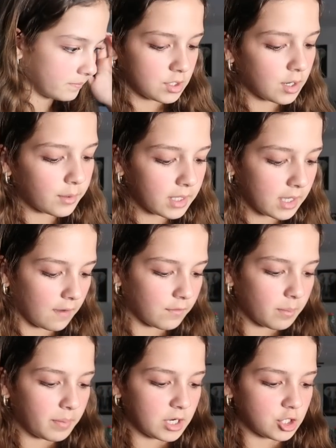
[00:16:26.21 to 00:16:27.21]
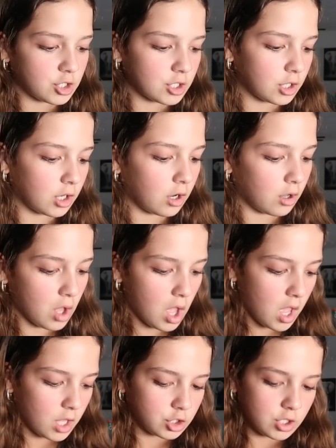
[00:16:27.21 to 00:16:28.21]
It's not really a cover up, but it's just a little
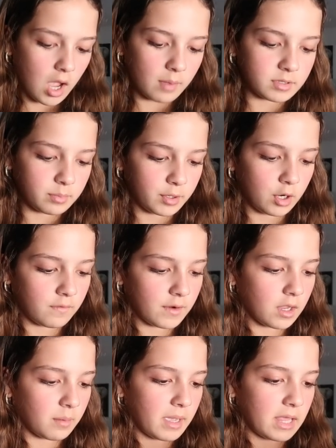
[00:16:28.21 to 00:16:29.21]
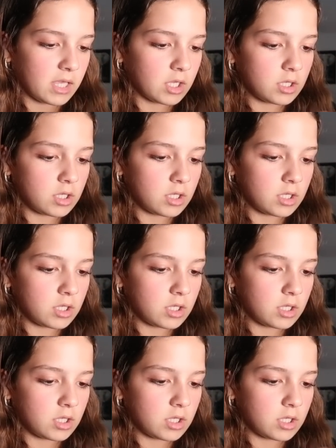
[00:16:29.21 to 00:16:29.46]
top to put over your bathing